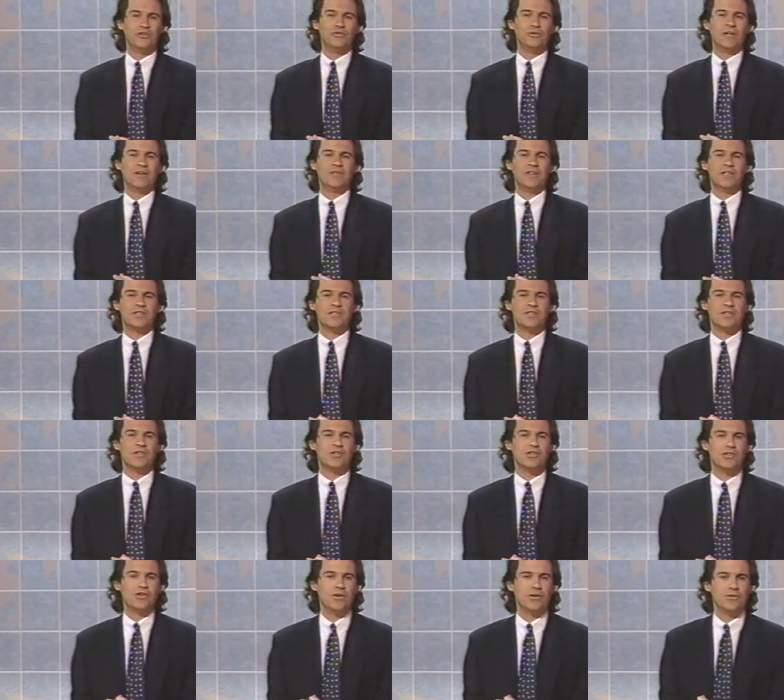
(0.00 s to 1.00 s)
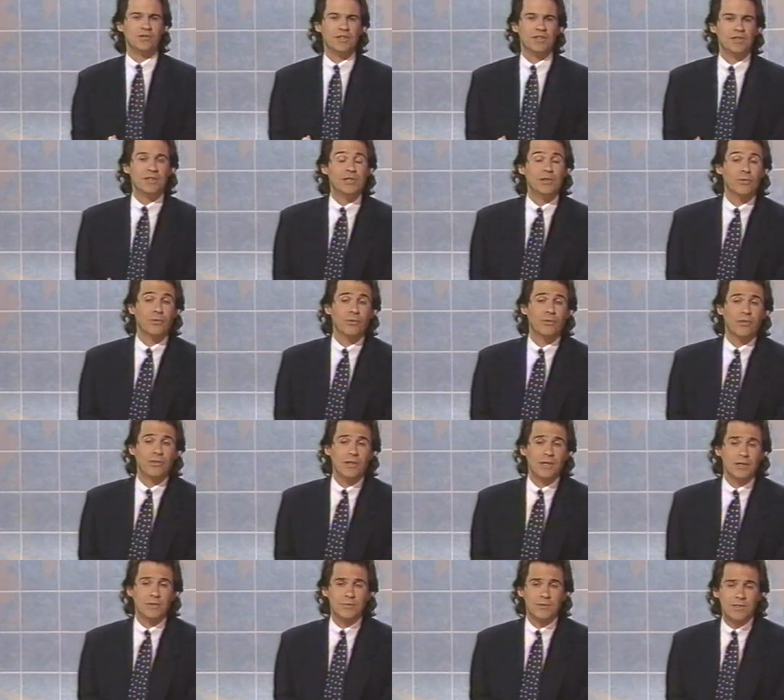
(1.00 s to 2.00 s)
New evidence has shown that the whole
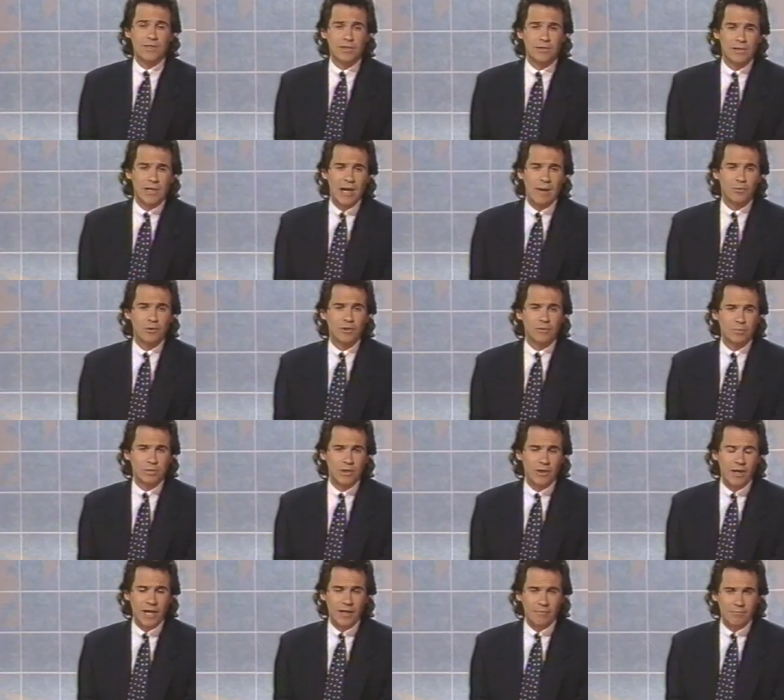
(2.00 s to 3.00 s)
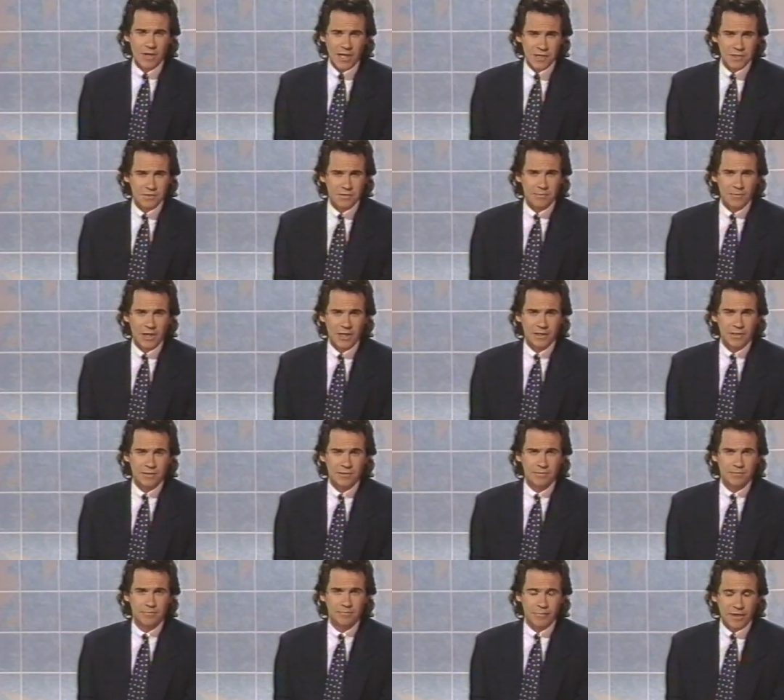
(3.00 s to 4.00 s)
thing was an elaborate plot masterminded
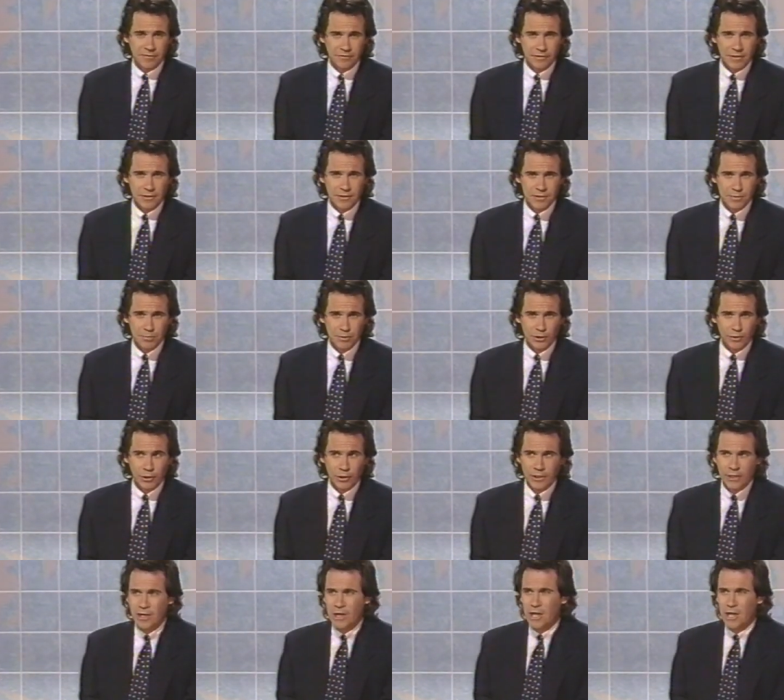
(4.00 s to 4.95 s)
by Ferris Bueller.